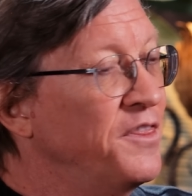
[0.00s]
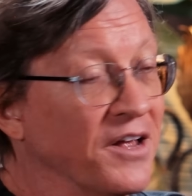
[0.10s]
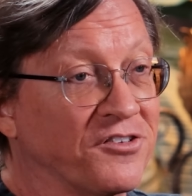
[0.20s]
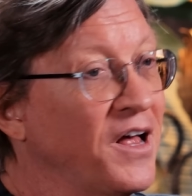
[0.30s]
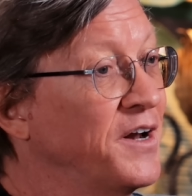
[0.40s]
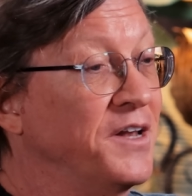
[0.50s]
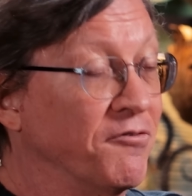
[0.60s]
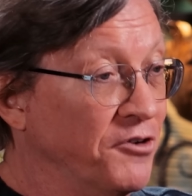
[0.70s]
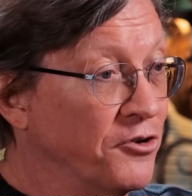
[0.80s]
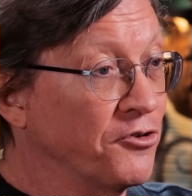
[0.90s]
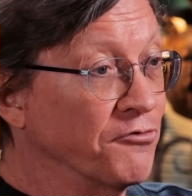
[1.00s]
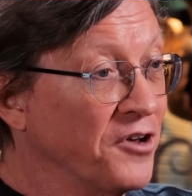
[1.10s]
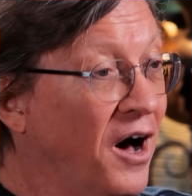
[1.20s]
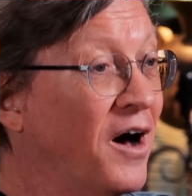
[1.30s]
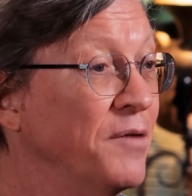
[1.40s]
That's not a definition of
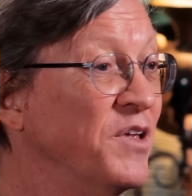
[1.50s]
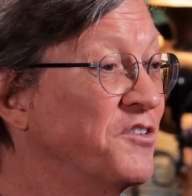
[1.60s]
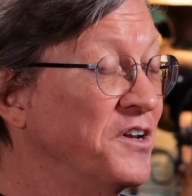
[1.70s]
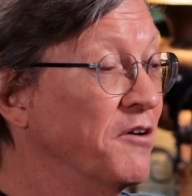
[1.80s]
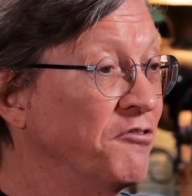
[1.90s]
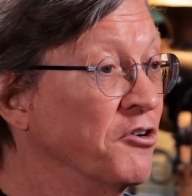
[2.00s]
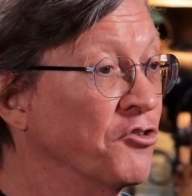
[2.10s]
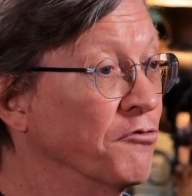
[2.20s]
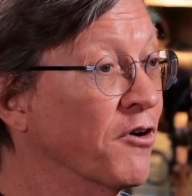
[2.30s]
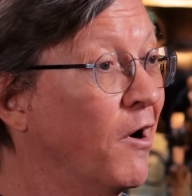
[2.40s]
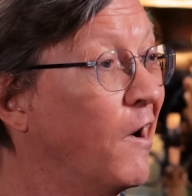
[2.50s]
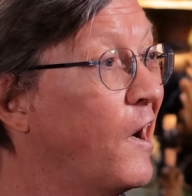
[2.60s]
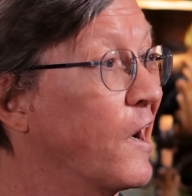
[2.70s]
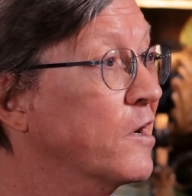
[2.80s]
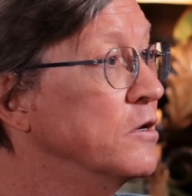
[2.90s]
time. That's a definition of
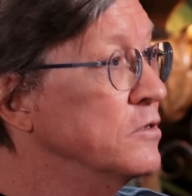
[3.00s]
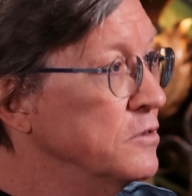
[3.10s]
clock.